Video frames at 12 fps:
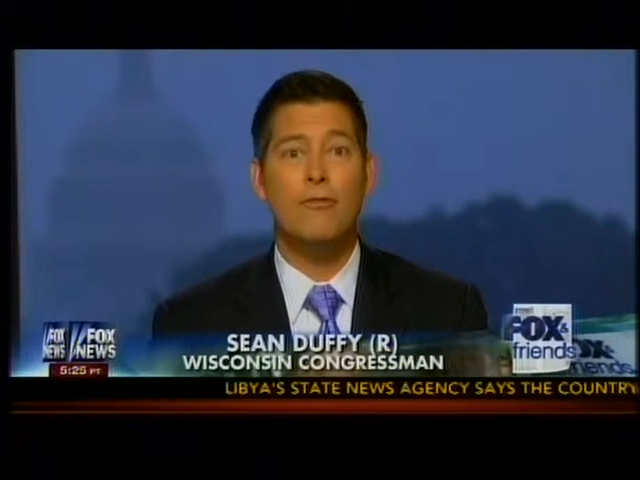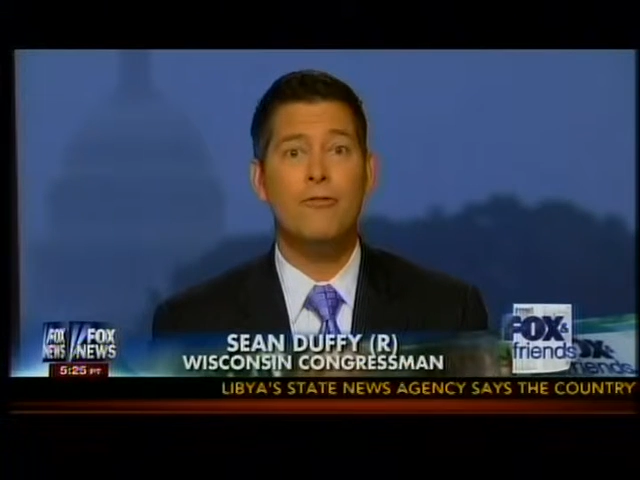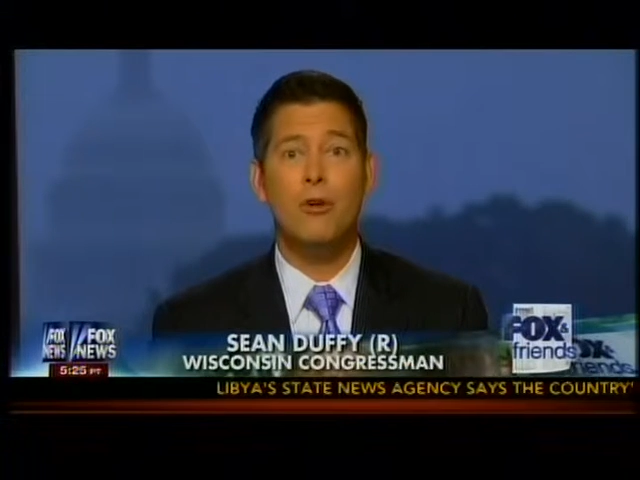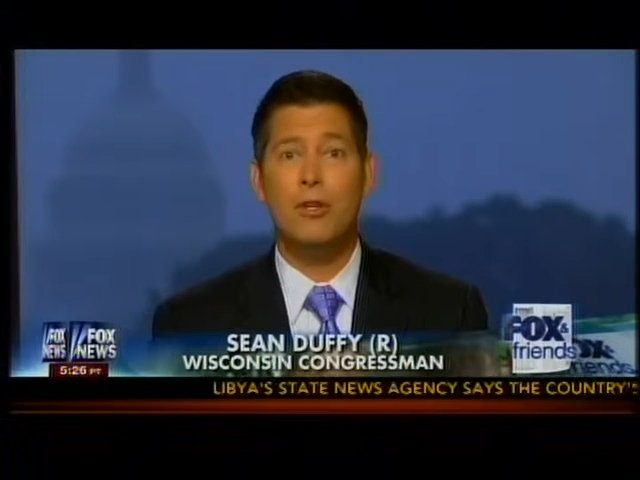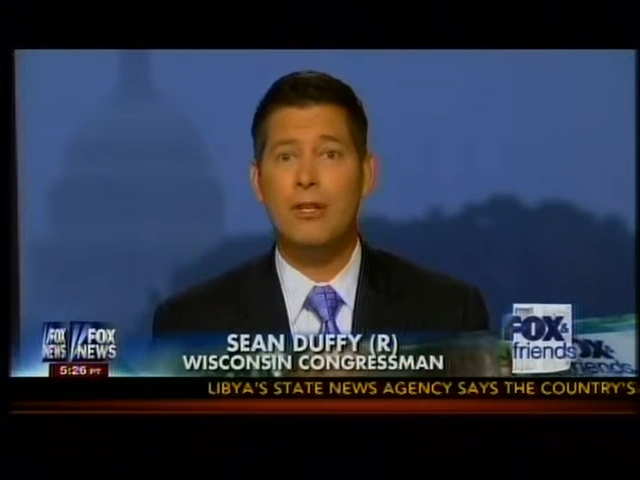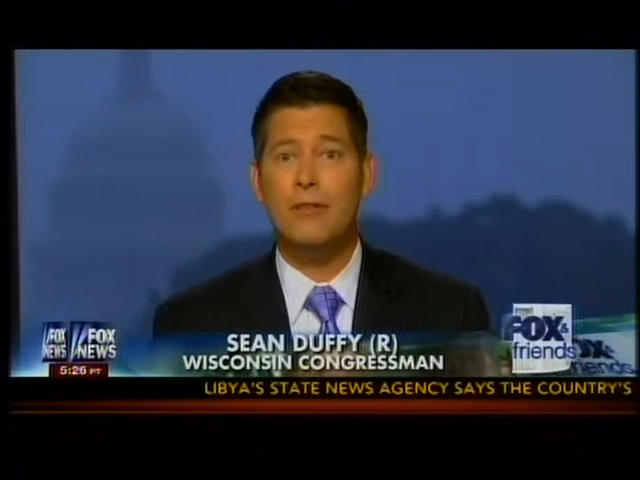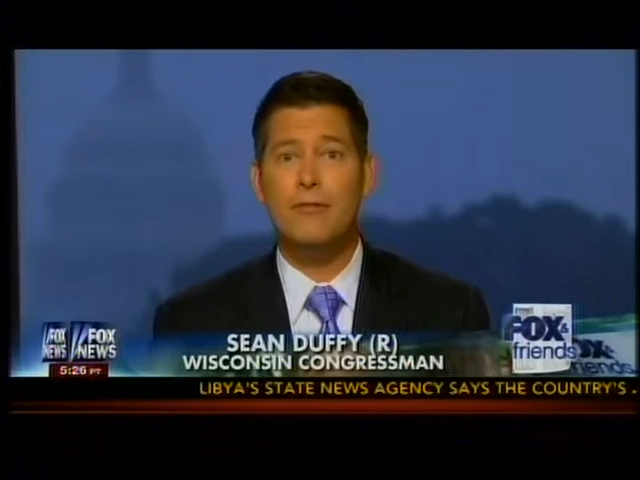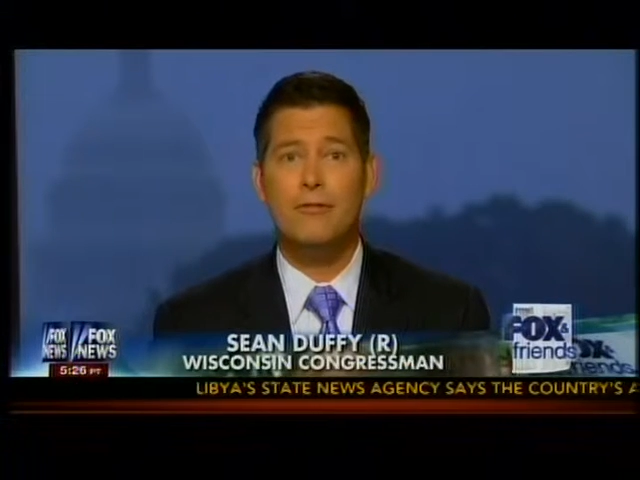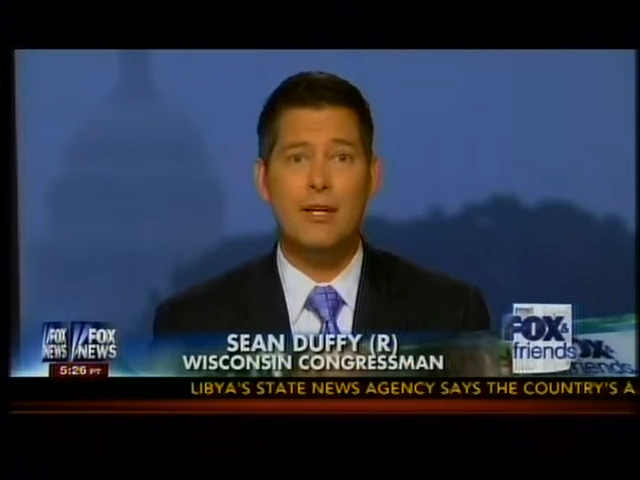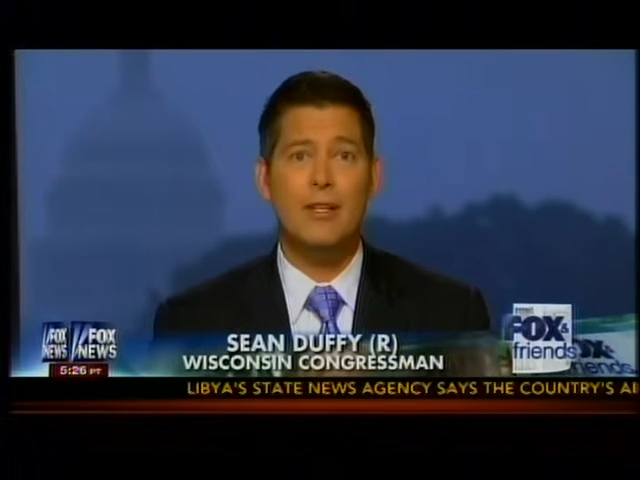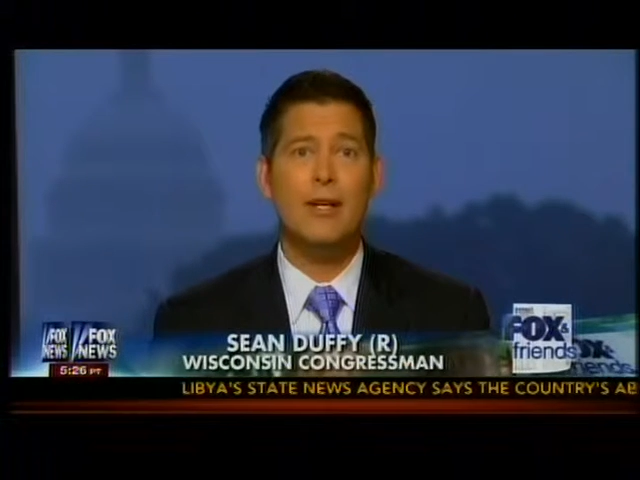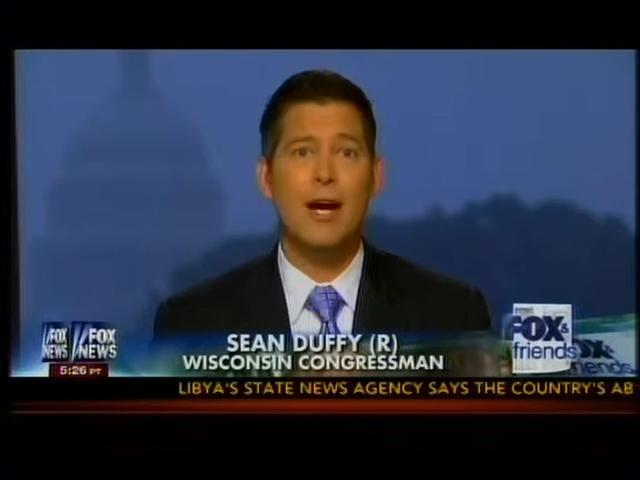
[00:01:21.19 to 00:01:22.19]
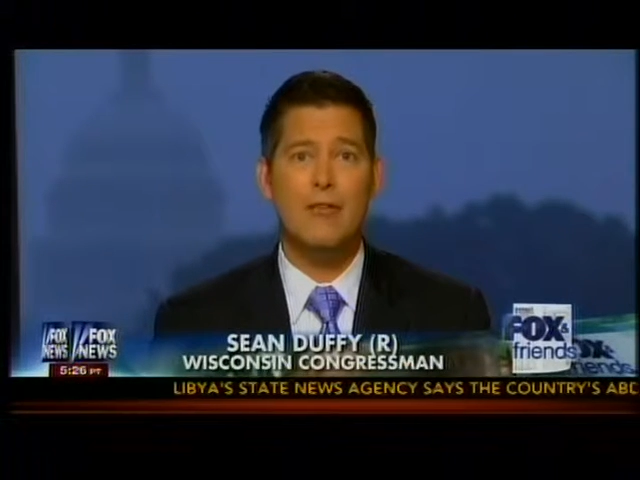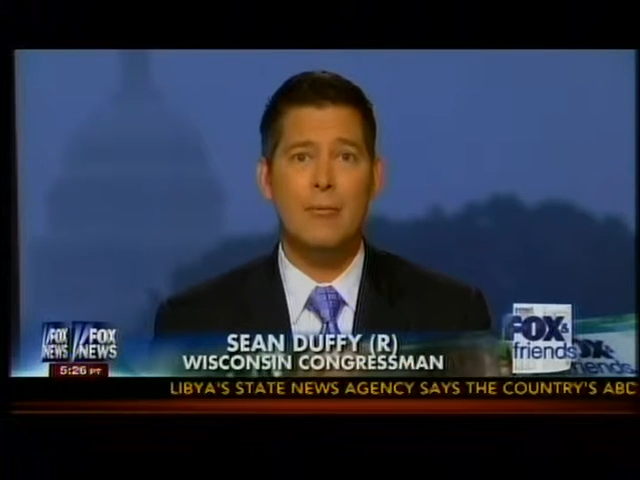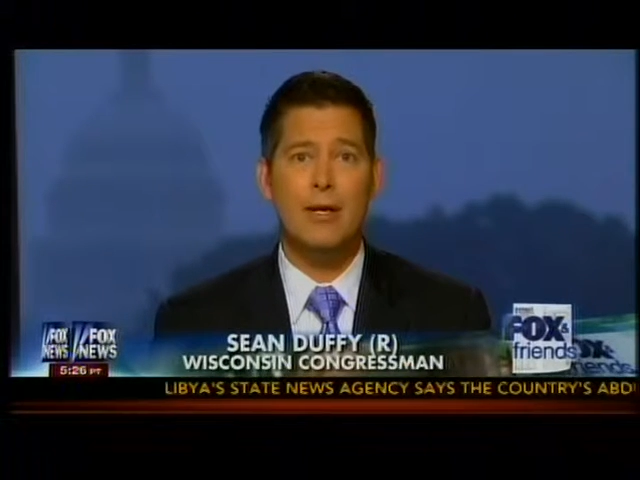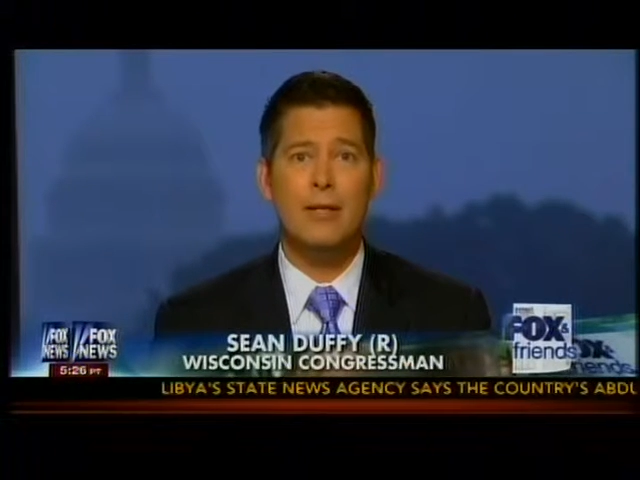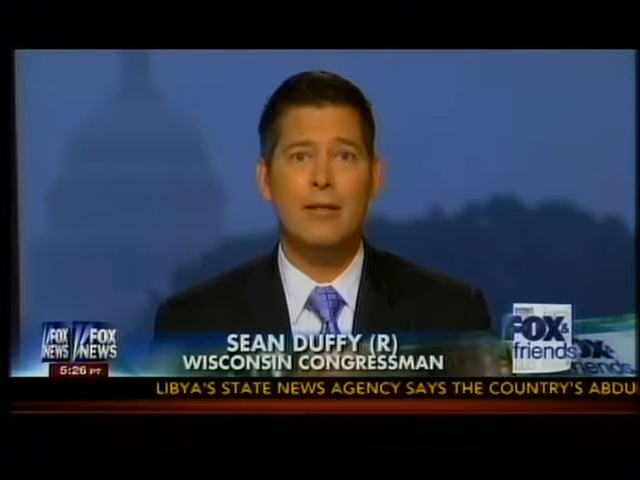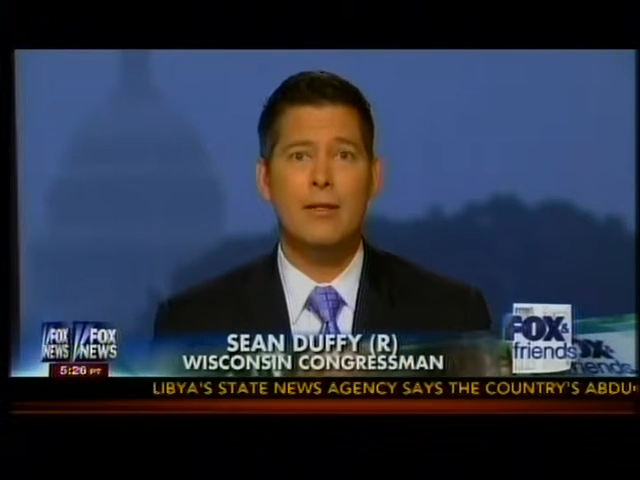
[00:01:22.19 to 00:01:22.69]
fully fund the
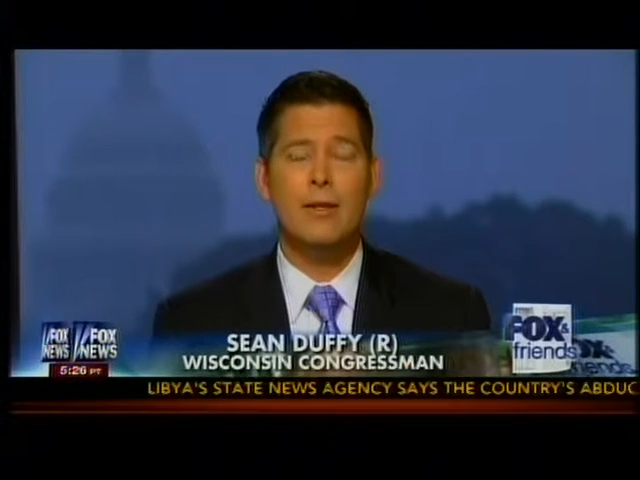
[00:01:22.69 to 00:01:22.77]
government.